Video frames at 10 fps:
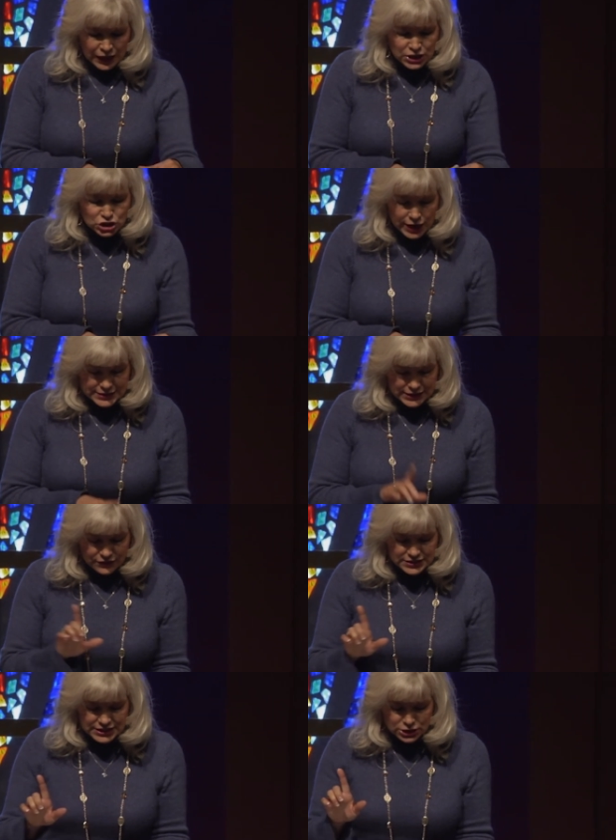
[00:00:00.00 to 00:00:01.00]
John
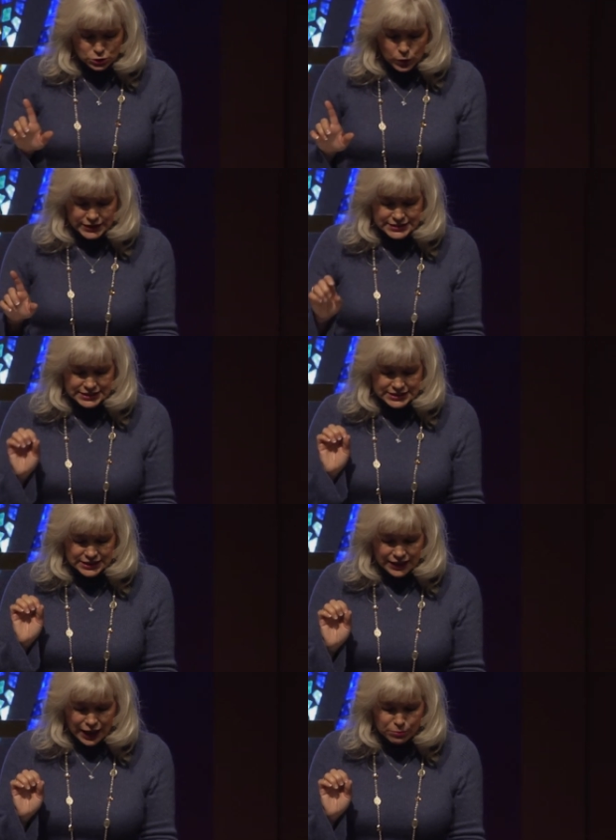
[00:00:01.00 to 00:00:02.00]
seventeen, twenty-six in
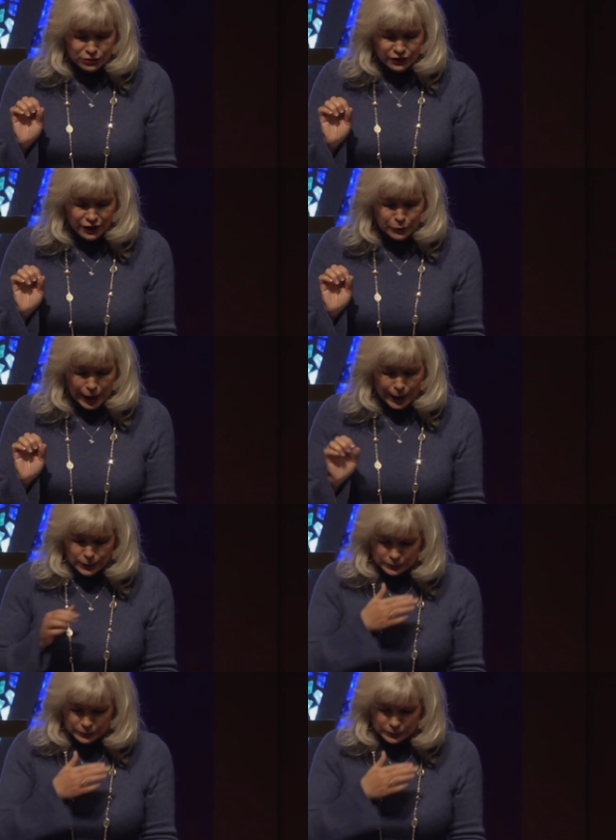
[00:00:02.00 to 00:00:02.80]
the Amplified Bible,